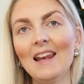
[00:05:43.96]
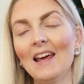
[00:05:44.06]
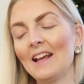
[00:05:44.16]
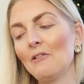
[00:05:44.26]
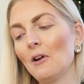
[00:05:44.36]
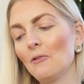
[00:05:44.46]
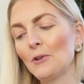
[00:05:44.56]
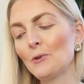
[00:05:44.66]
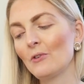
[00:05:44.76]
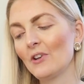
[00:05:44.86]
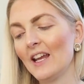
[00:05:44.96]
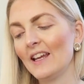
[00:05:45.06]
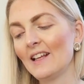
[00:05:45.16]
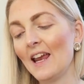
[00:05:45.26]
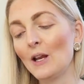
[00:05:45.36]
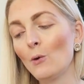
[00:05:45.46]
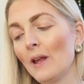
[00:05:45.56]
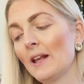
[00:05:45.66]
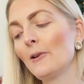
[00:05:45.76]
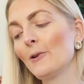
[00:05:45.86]
And like if I want to create a
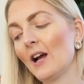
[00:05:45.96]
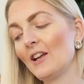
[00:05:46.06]
quick look,